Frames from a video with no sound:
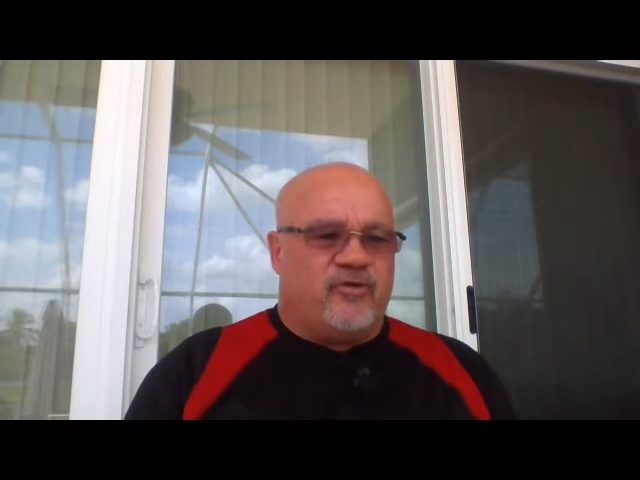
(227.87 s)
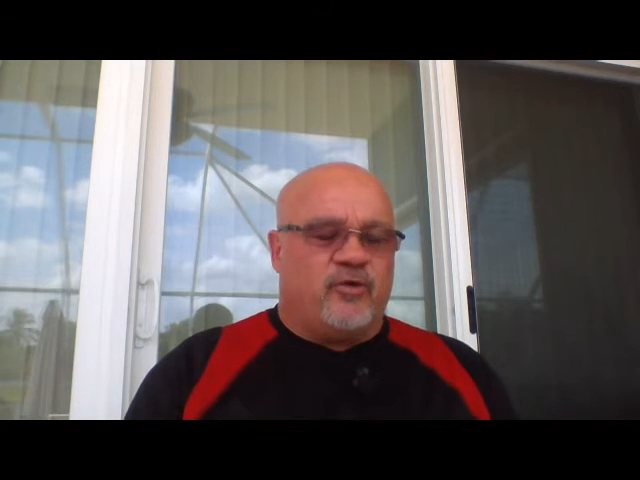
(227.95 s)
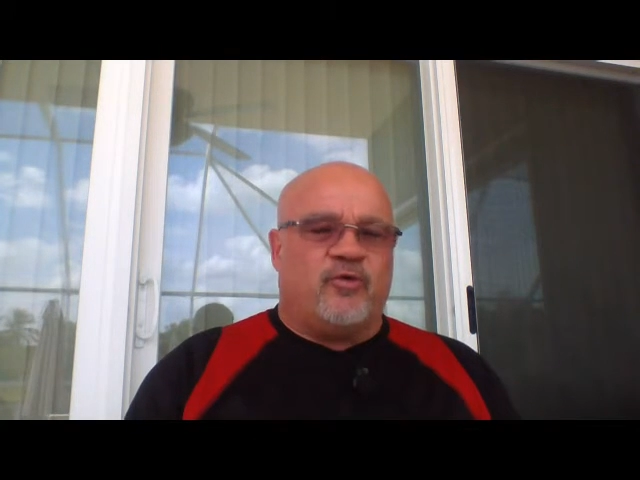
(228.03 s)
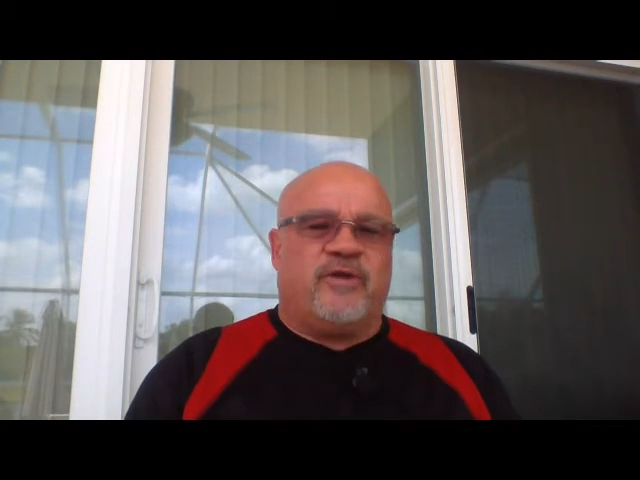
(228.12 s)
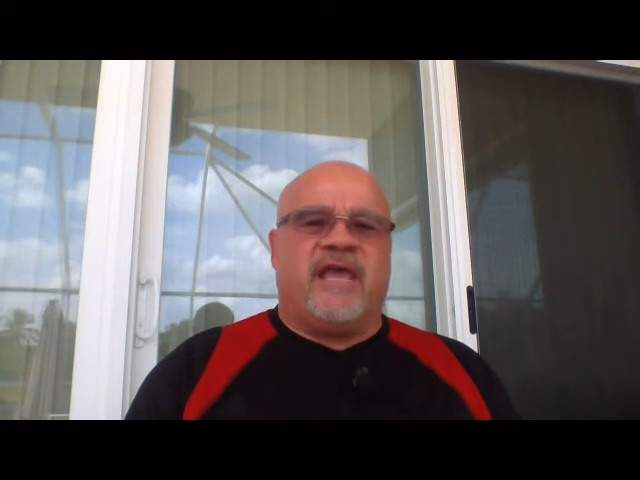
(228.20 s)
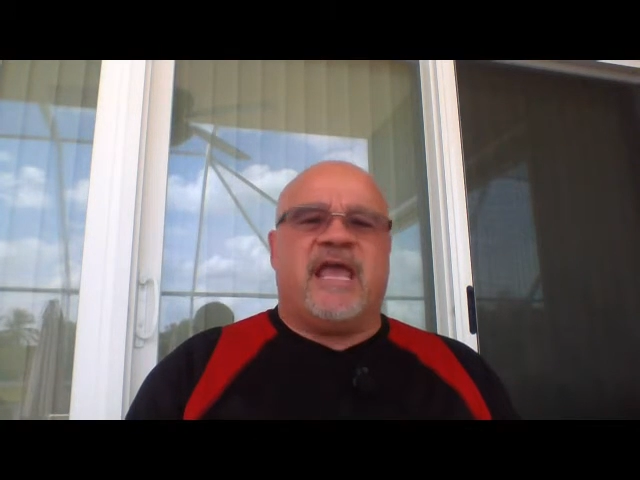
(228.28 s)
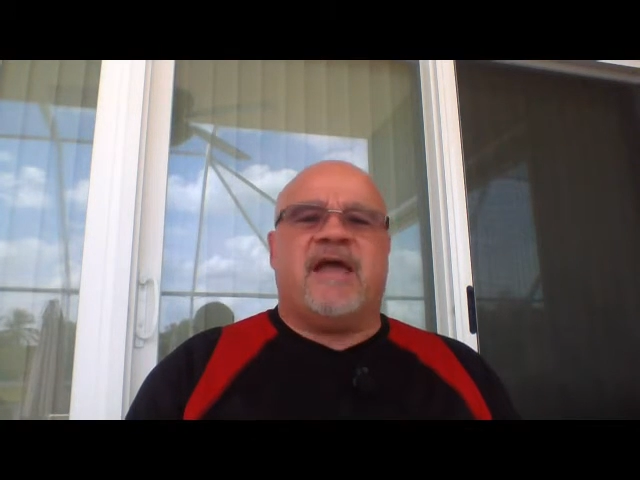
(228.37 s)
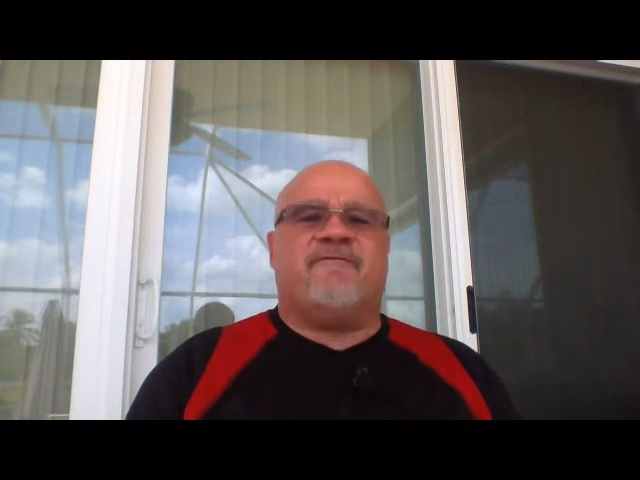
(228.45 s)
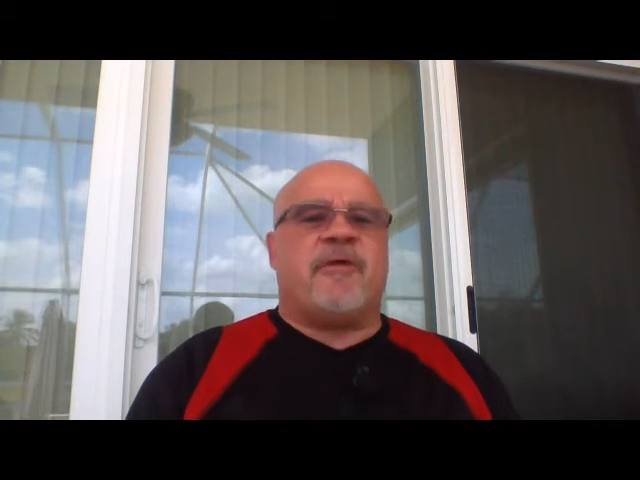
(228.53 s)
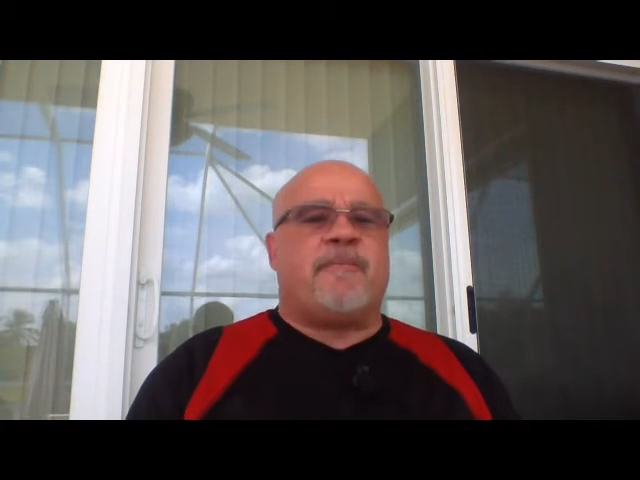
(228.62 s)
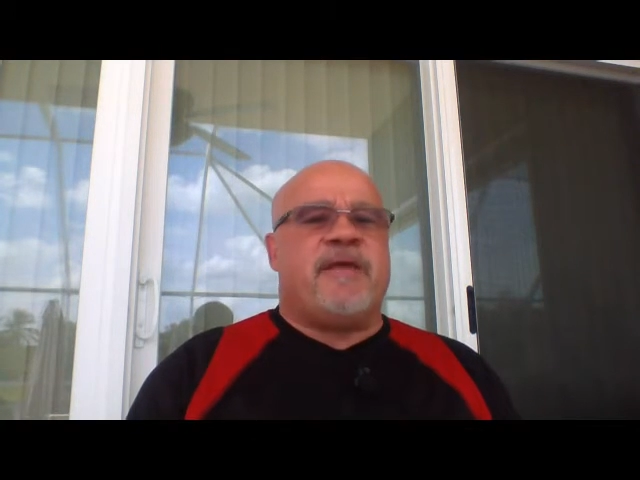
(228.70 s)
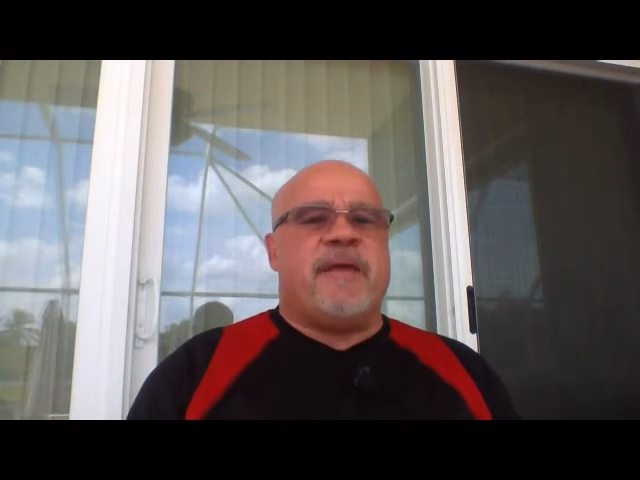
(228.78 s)
To
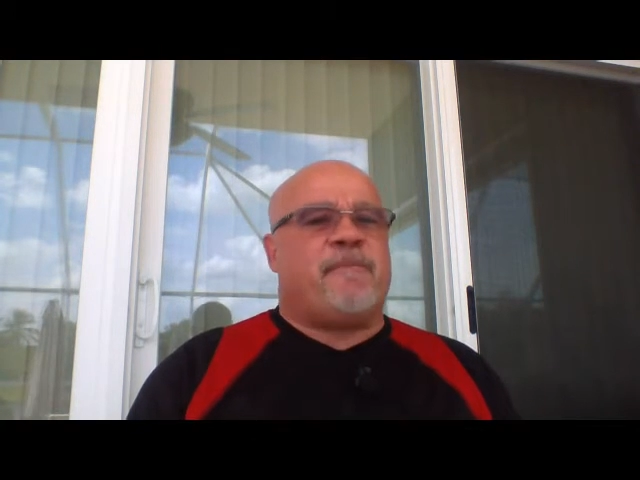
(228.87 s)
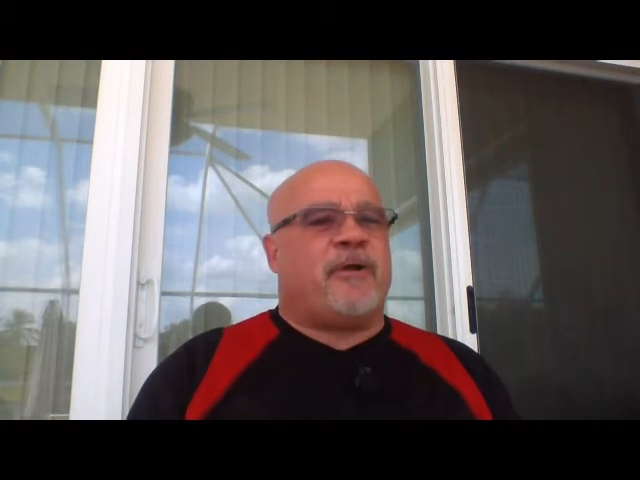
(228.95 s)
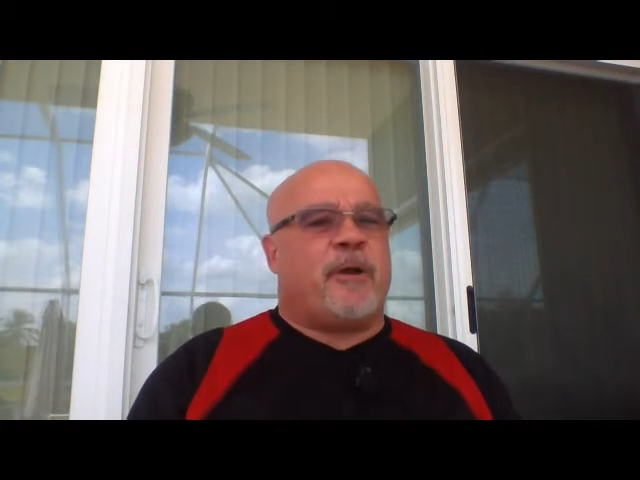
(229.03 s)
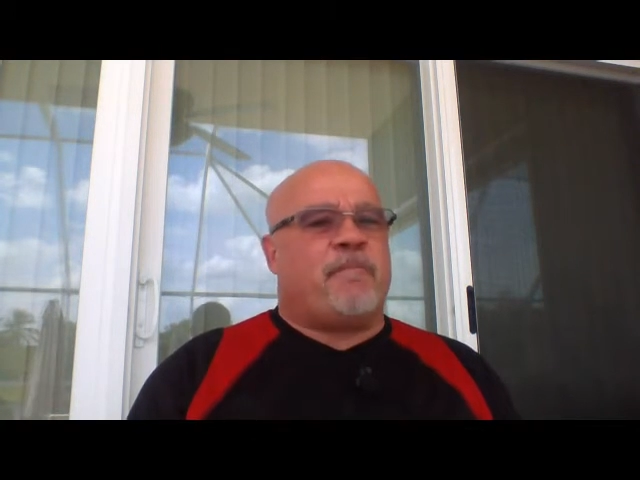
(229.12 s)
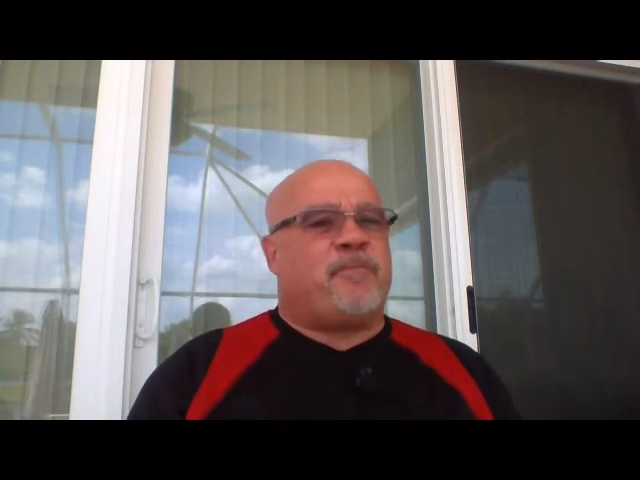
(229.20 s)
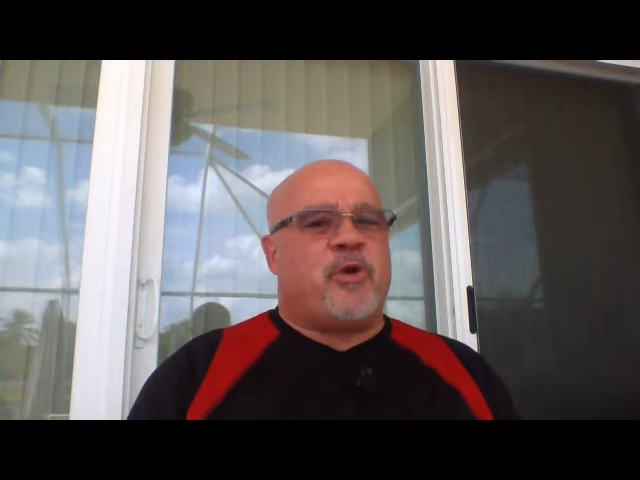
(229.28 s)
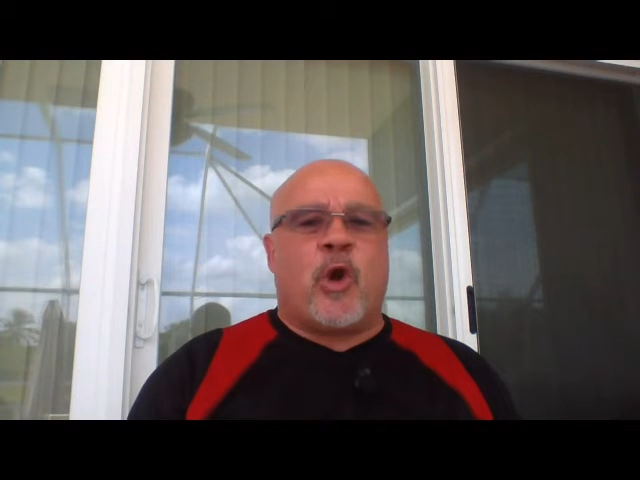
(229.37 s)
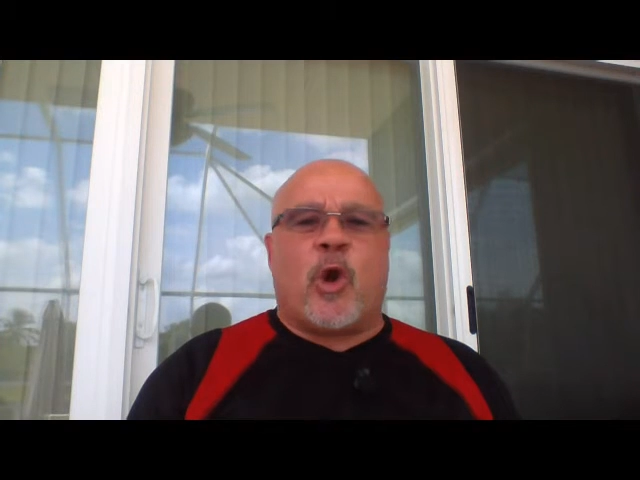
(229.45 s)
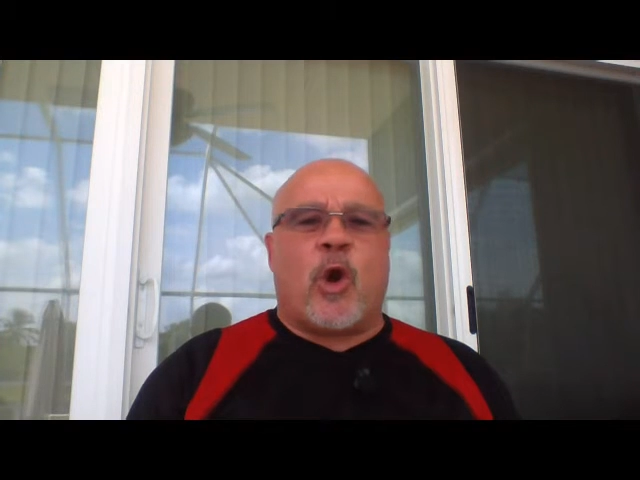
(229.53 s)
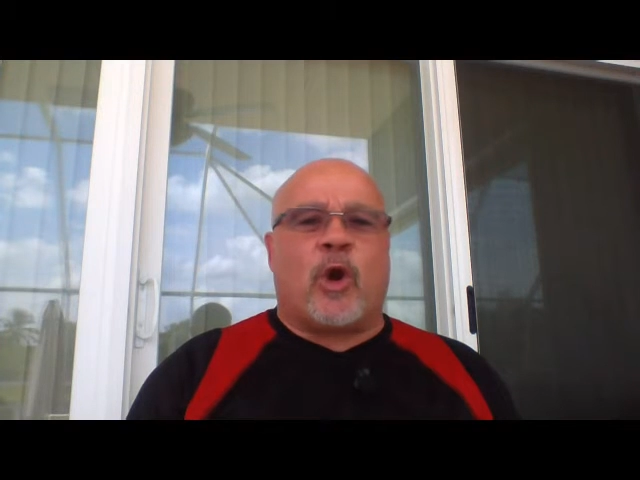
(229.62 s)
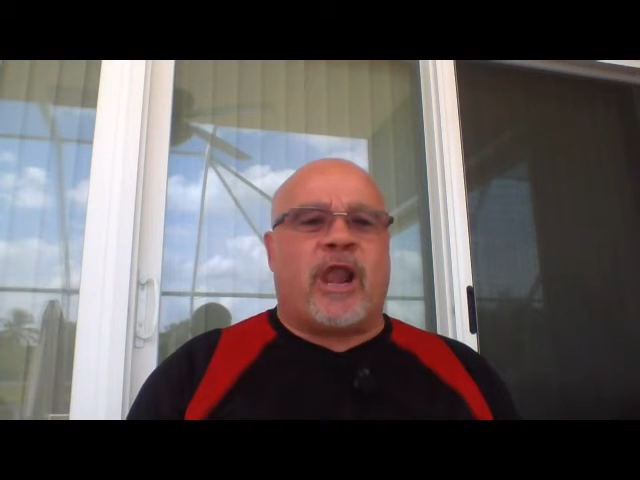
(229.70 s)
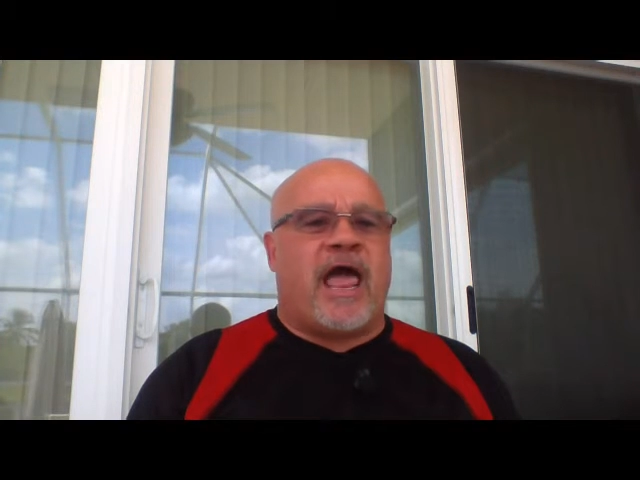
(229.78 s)
give the people a
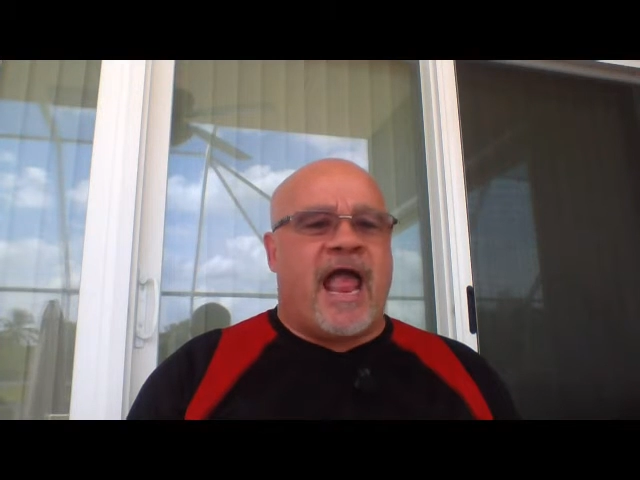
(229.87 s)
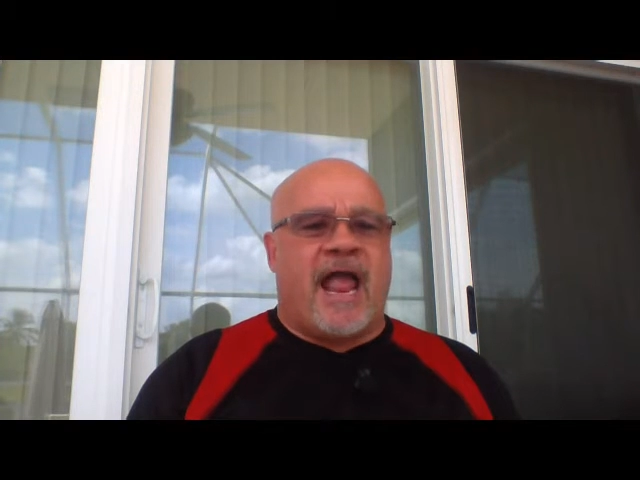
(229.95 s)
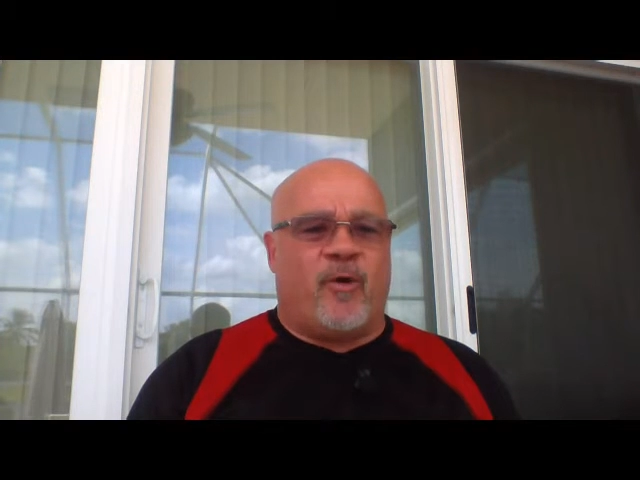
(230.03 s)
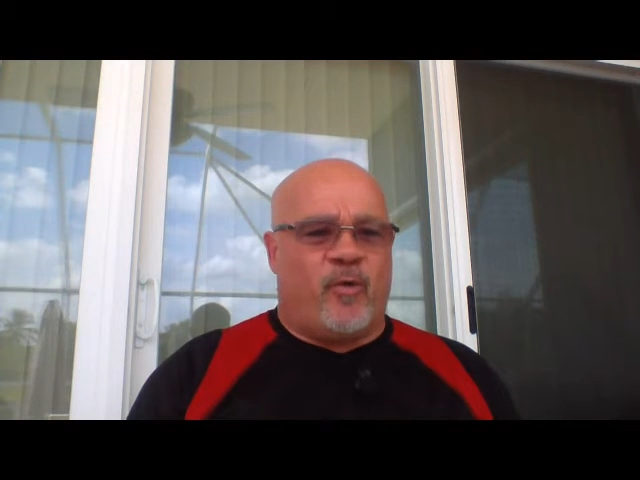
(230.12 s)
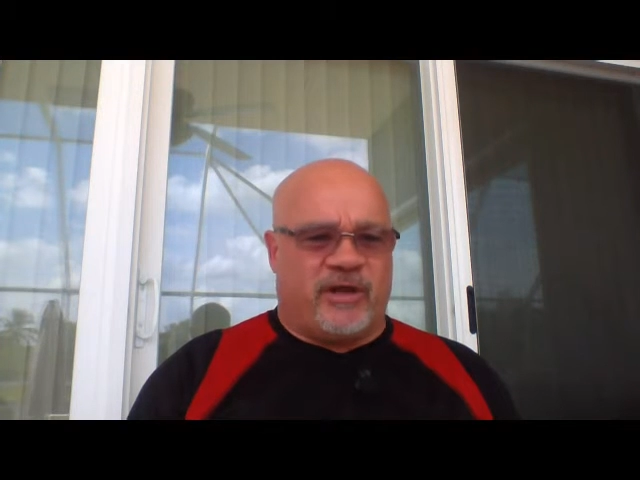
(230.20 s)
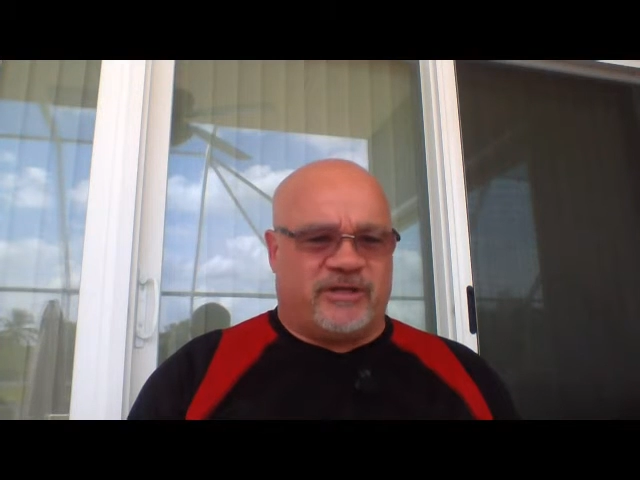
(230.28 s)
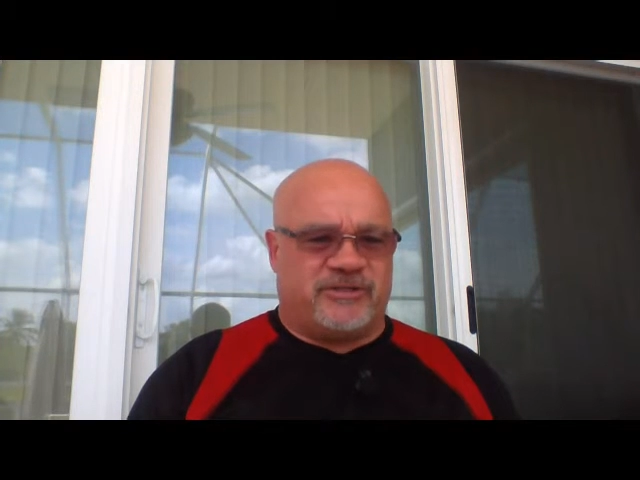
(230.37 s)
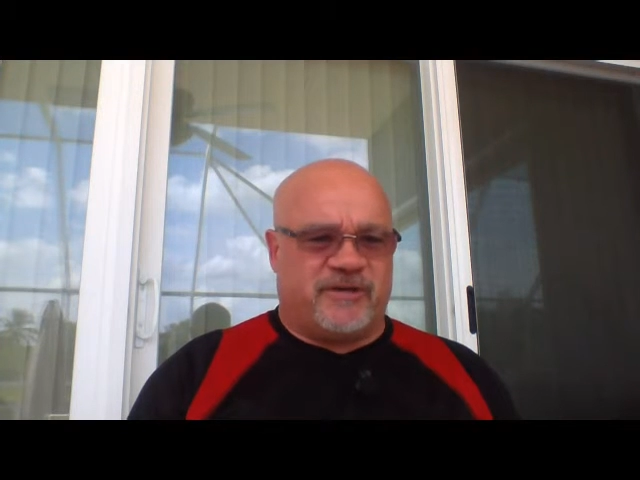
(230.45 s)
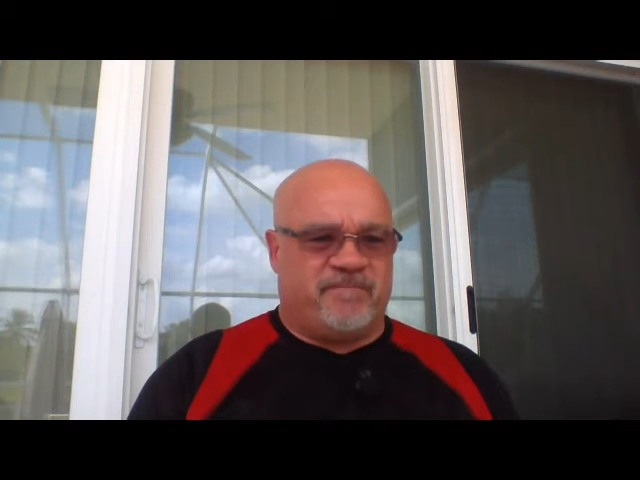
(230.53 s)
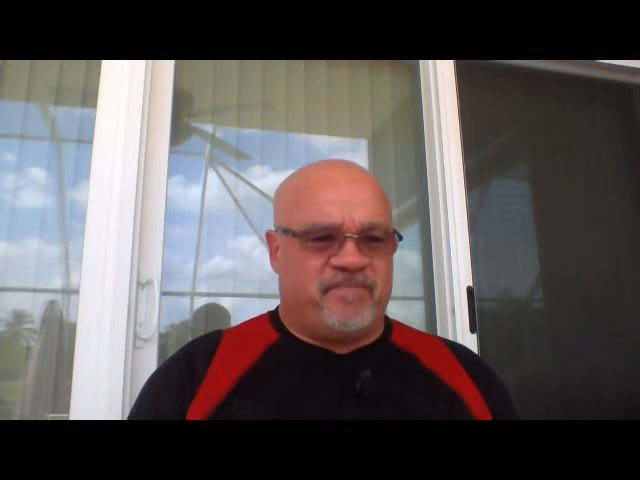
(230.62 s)
pure language,